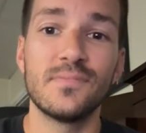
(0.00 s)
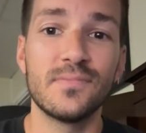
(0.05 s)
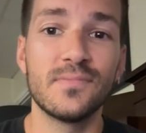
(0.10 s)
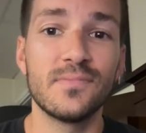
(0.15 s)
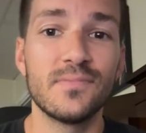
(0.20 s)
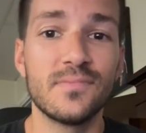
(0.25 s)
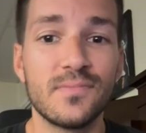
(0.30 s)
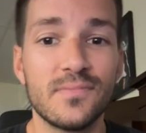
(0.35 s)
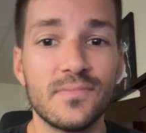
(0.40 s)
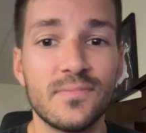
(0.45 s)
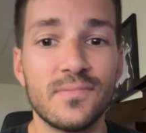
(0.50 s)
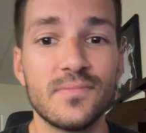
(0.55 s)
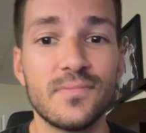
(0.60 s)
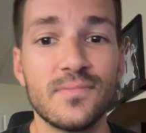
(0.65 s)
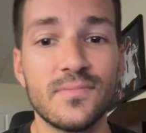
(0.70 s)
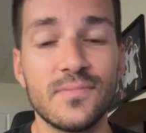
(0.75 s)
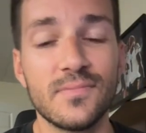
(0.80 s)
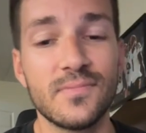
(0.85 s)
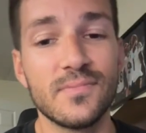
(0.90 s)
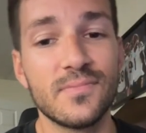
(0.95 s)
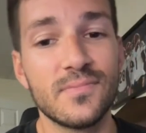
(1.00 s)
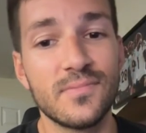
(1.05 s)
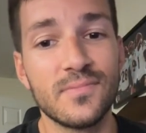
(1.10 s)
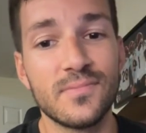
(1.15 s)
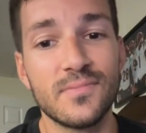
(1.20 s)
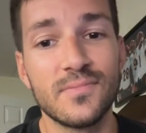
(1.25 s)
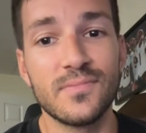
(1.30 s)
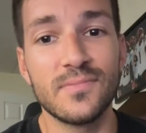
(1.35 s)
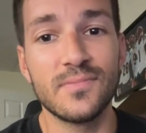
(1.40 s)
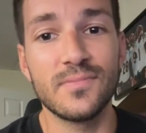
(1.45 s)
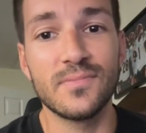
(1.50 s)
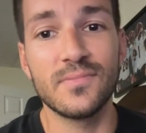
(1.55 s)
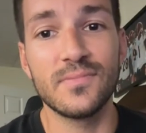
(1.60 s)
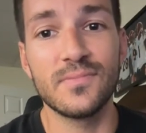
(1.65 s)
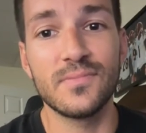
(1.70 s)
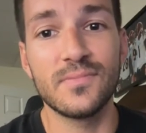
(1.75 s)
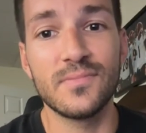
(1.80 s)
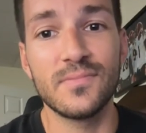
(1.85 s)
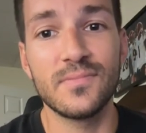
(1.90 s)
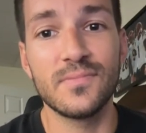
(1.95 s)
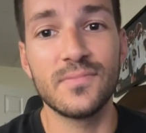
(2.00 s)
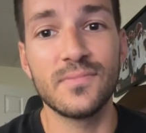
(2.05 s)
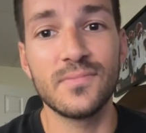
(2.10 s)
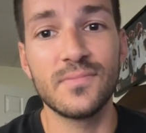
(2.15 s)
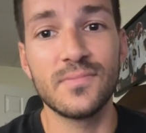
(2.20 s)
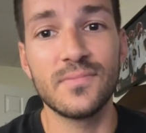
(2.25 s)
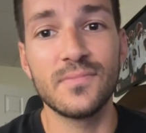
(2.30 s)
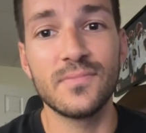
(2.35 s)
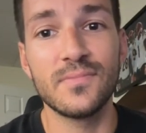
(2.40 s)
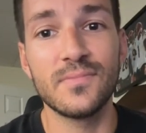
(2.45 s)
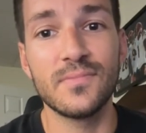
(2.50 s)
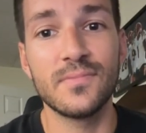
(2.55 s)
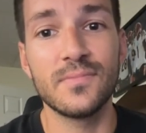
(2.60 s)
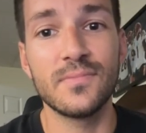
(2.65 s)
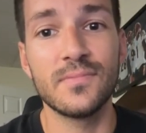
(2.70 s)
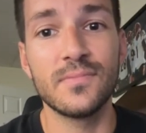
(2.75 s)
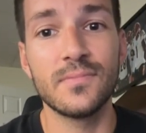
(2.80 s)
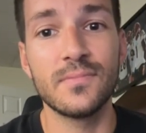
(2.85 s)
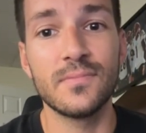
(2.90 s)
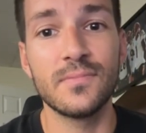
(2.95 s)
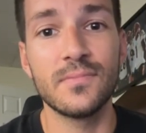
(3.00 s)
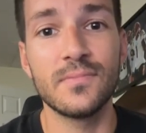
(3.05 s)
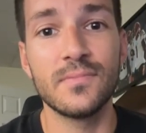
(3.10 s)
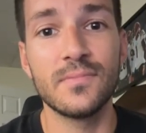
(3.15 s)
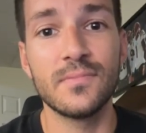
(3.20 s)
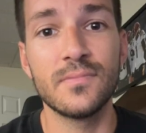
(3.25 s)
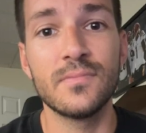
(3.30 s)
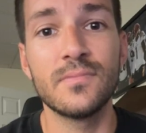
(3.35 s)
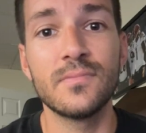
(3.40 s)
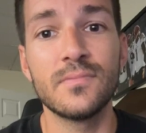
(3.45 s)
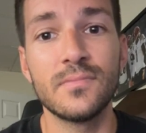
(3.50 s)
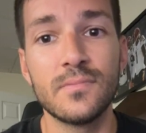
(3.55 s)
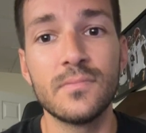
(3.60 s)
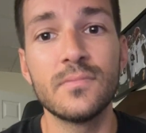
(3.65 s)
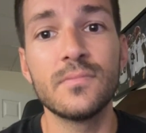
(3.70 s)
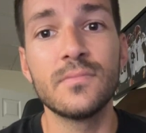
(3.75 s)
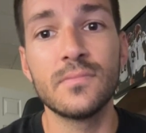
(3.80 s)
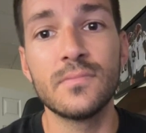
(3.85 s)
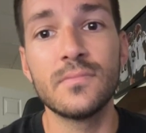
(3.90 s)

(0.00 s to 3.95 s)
This person isn't speaking.